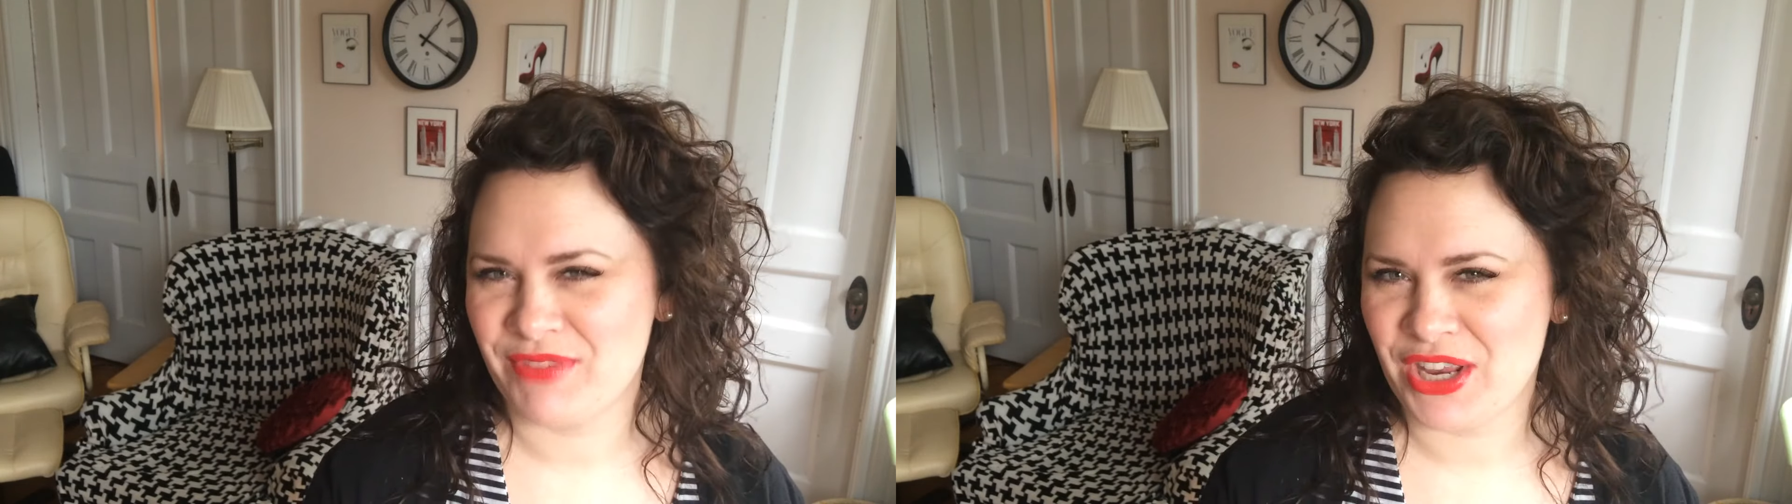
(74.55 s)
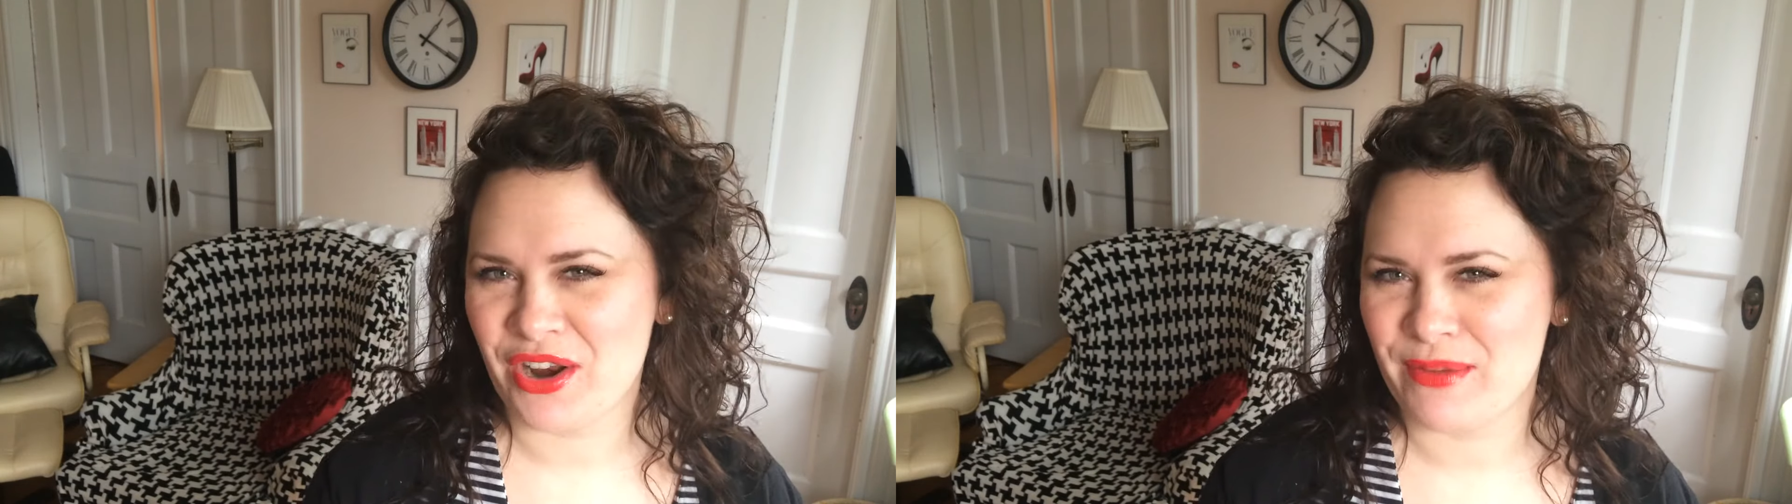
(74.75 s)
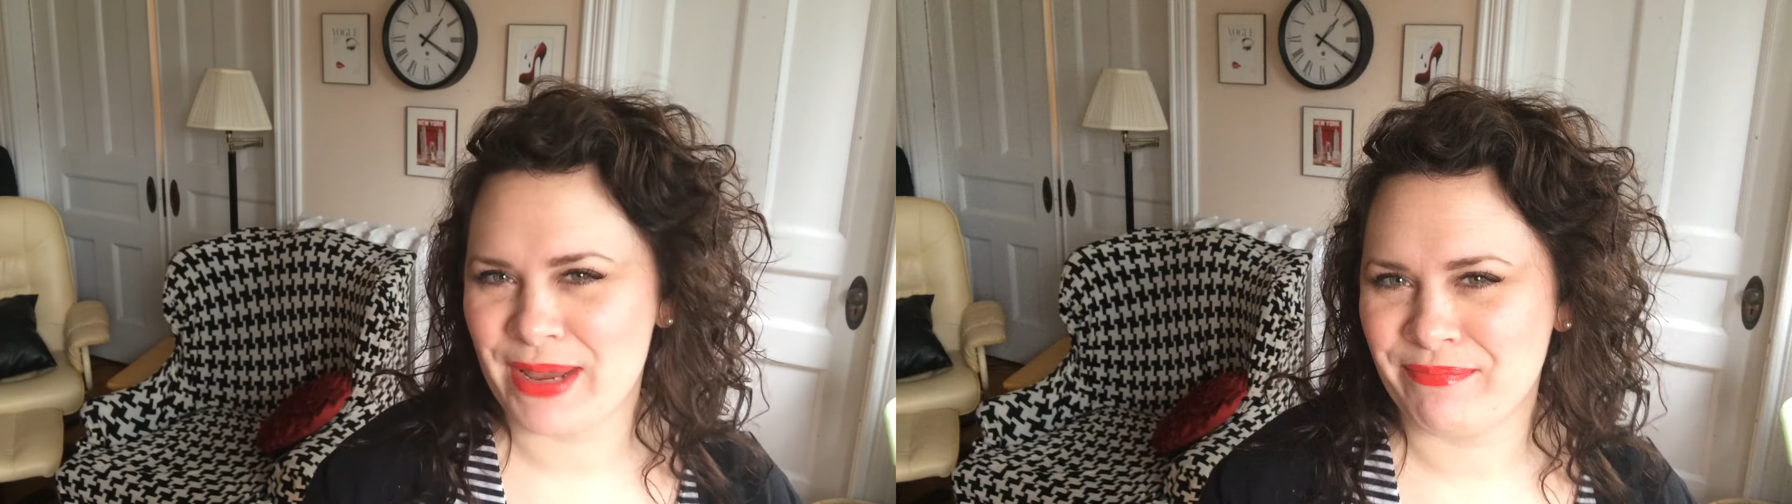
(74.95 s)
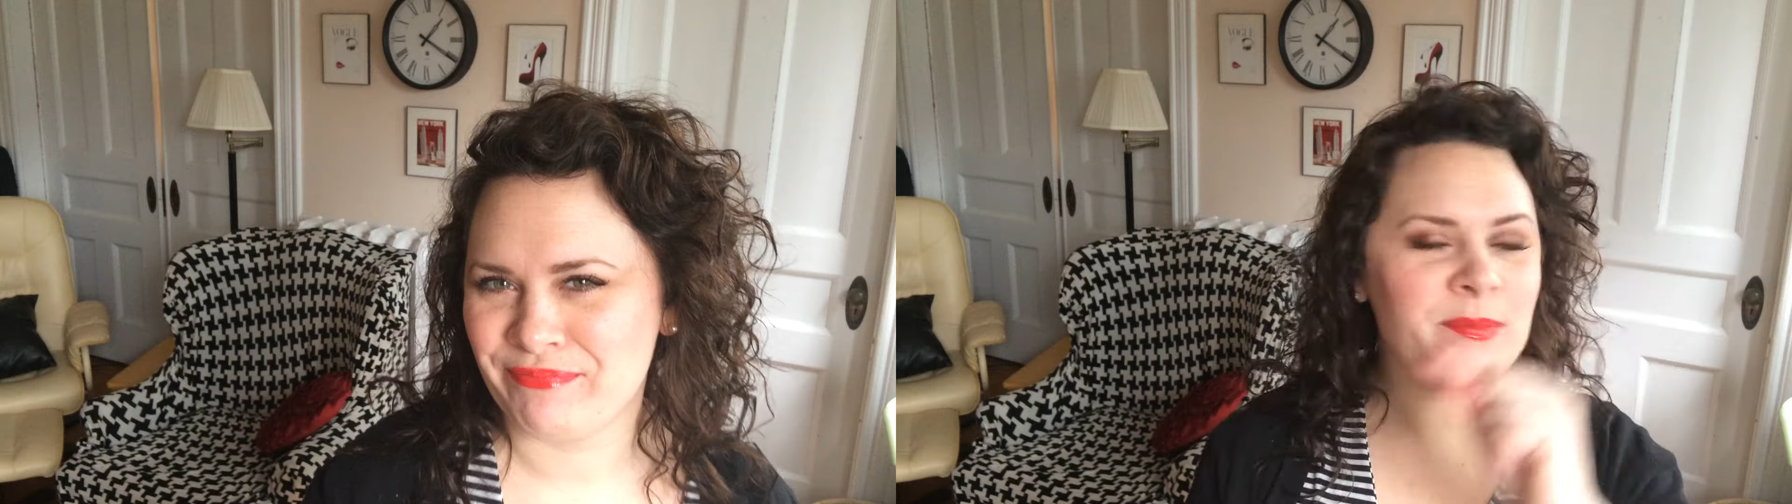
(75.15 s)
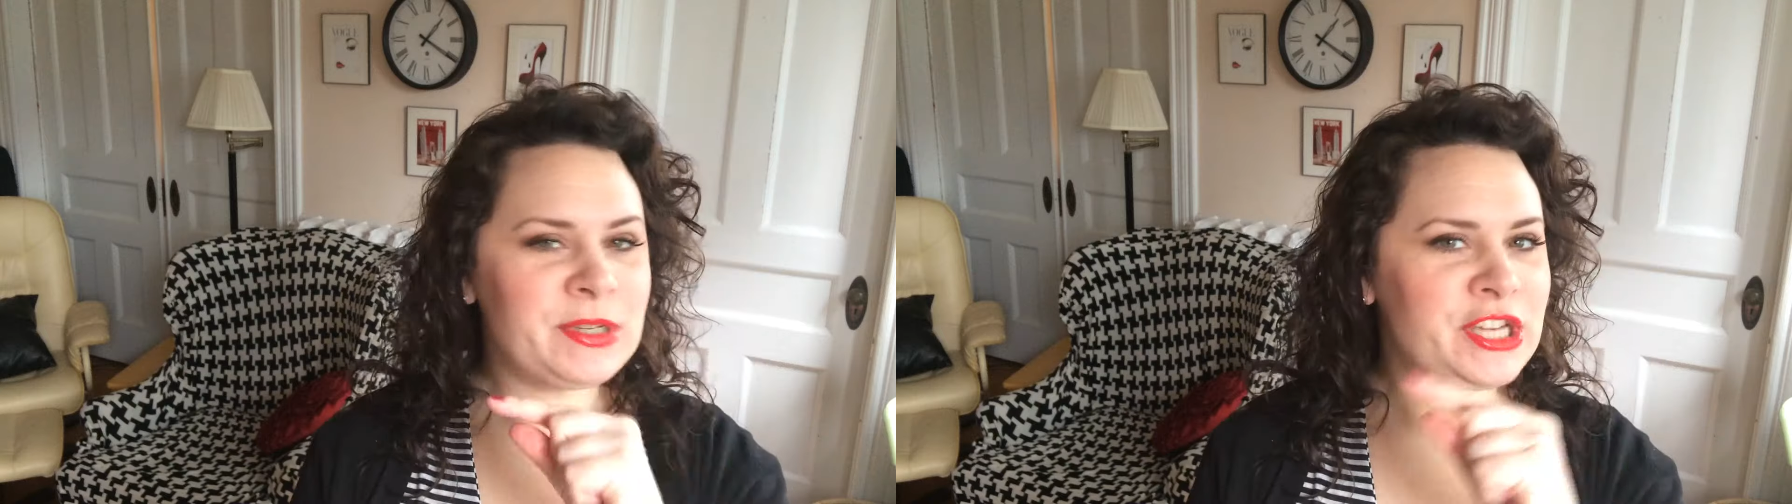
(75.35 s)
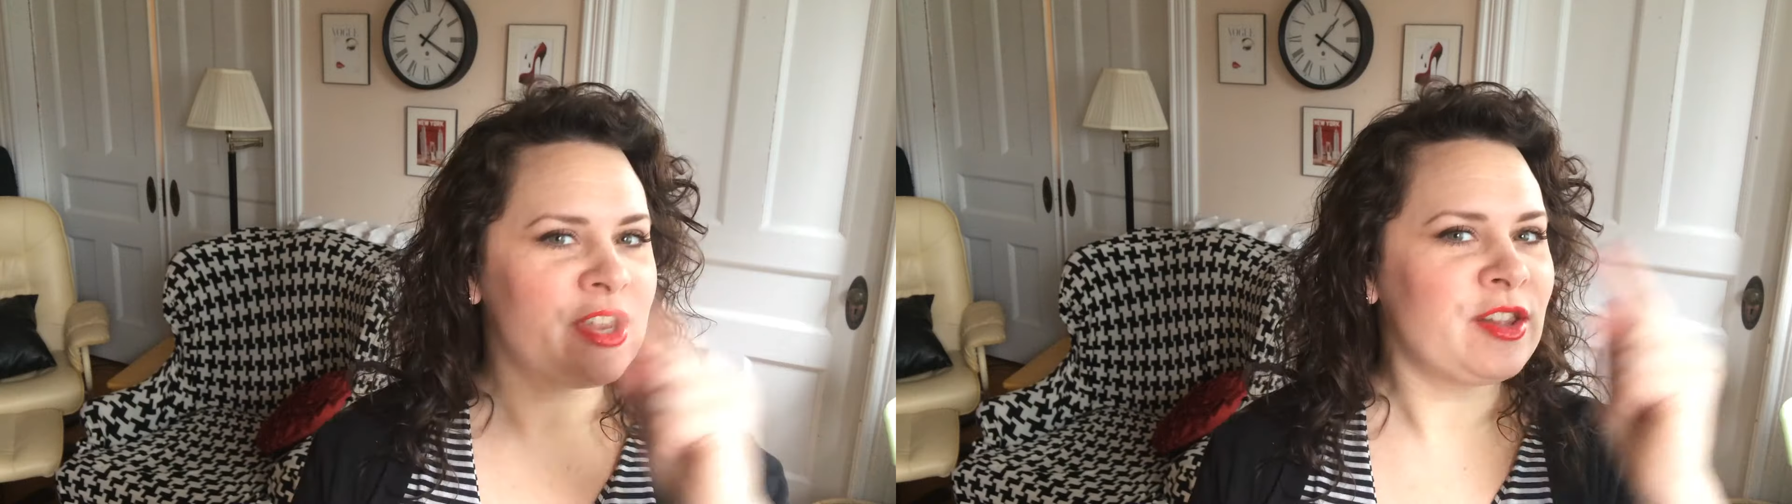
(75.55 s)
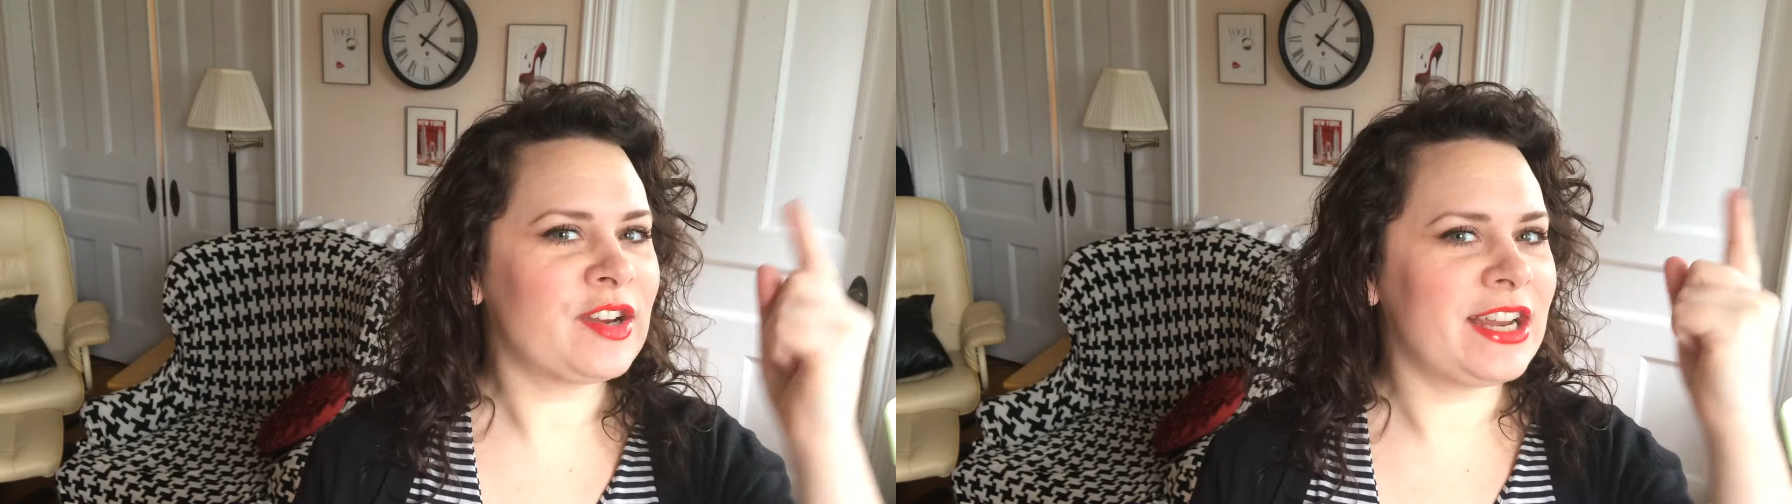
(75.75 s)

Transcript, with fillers: You know what I mean? In particular,